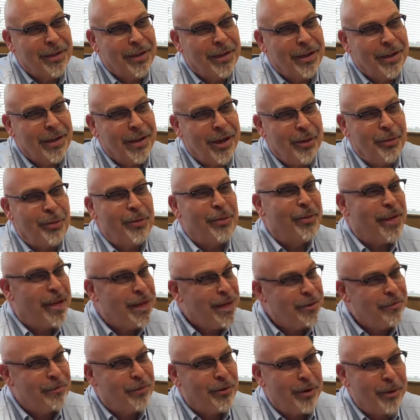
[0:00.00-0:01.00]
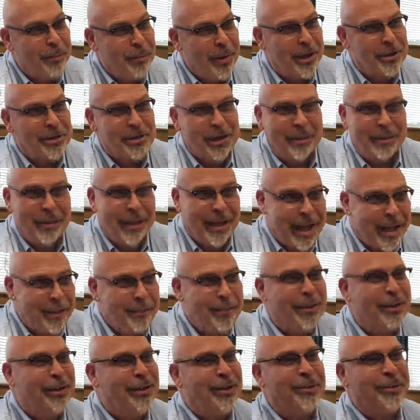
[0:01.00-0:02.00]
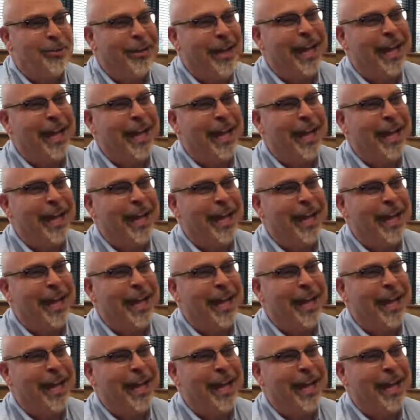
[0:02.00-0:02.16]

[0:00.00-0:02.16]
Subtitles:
Oh, well, thank you very much. I'll be happy to do that.